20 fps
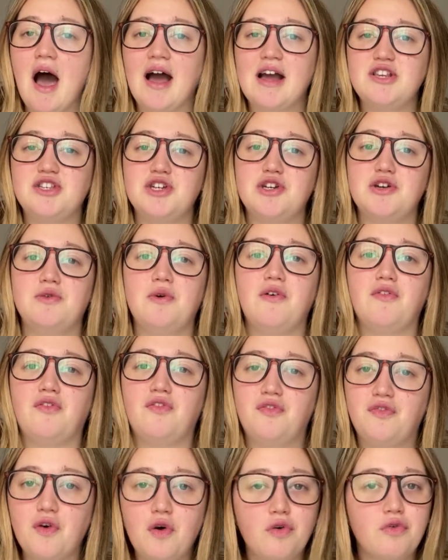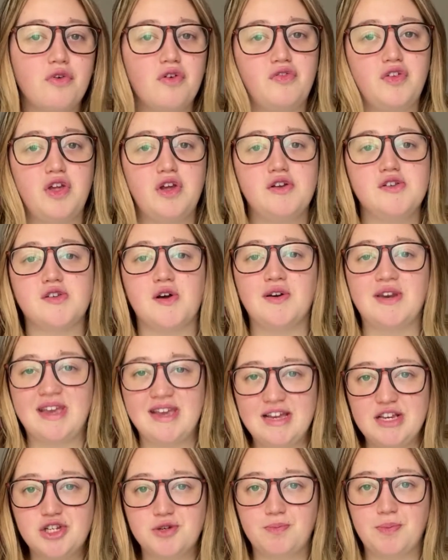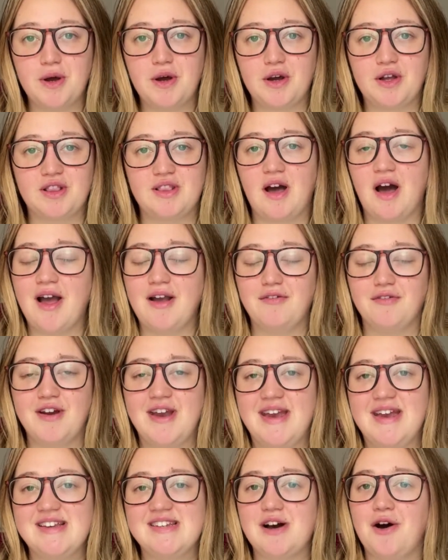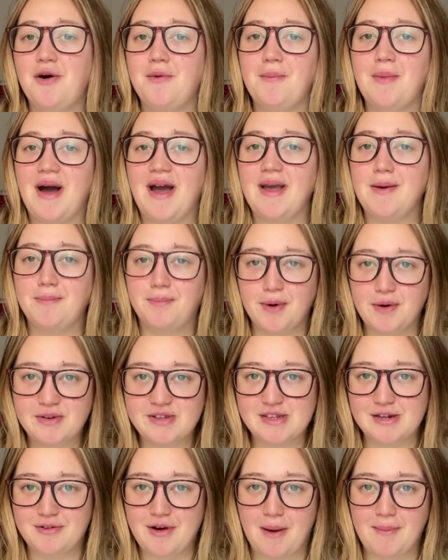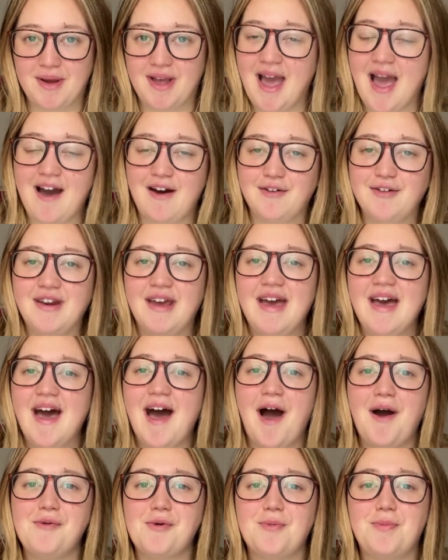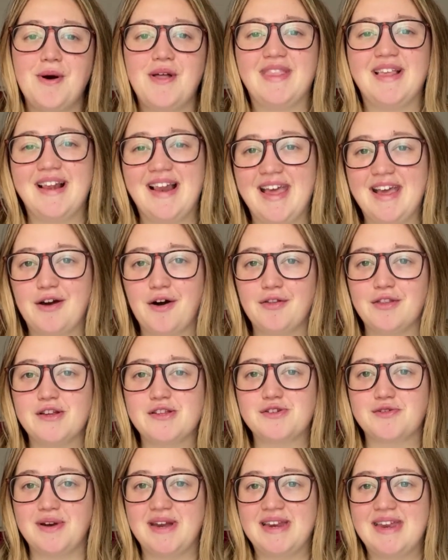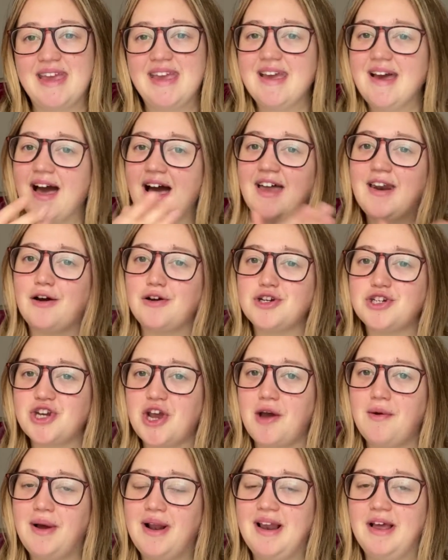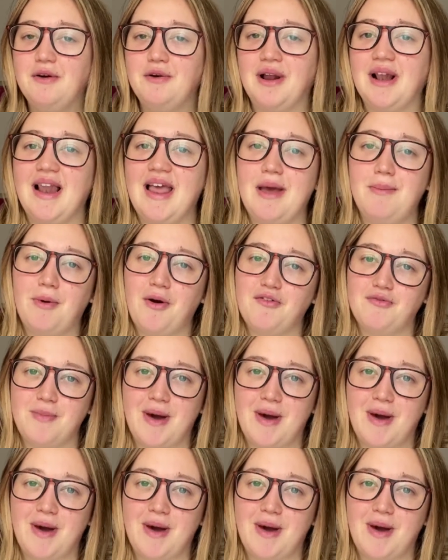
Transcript: I do full reviews on each book that I read on my Bookstagram account. I will put the link on the screen here, and I'll show a little clip of